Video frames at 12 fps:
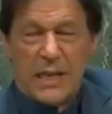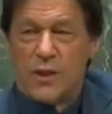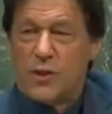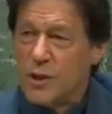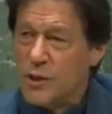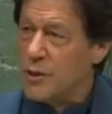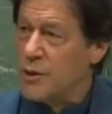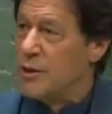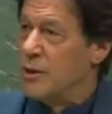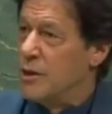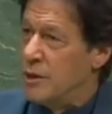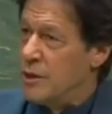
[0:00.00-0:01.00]
So,
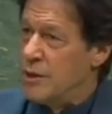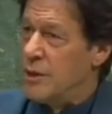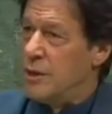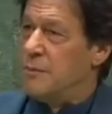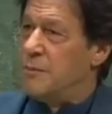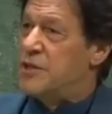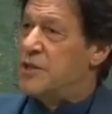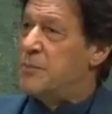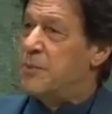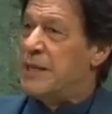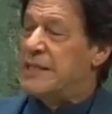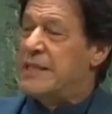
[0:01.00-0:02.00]

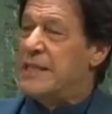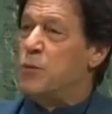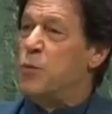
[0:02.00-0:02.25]
Mr. President,